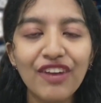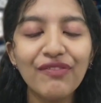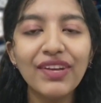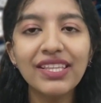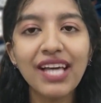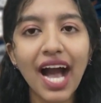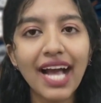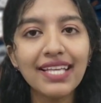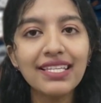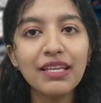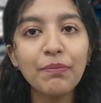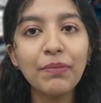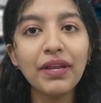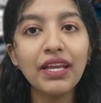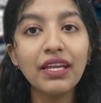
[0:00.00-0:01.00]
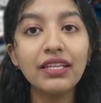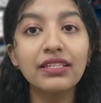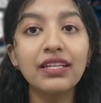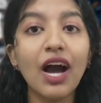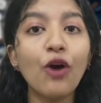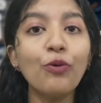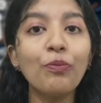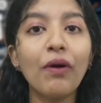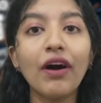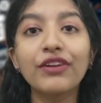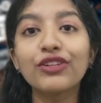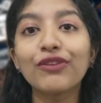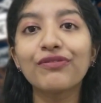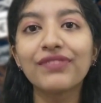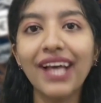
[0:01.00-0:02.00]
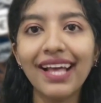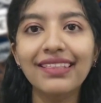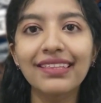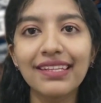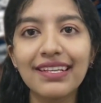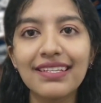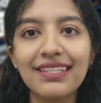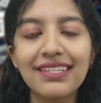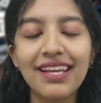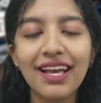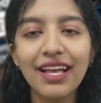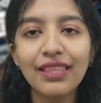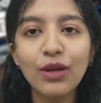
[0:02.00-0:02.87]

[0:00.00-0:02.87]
With ICP now part of that list,